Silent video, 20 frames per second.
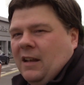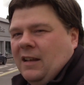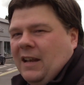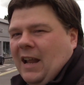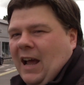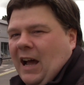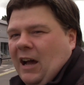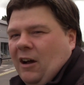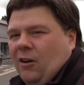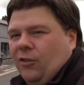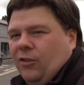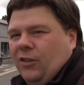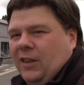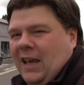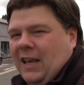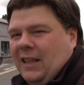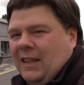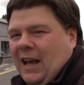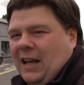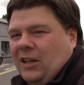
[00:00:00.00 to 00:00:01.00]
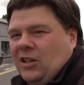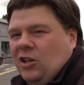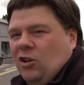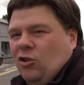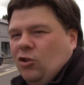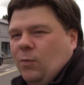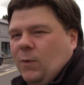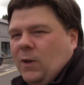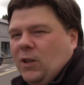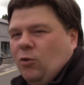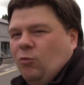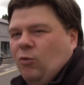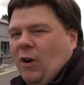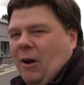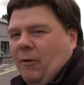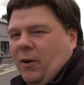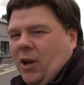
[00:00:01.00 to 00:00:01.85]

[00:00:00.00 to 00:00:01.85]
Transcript: Now this actually used to be the Railway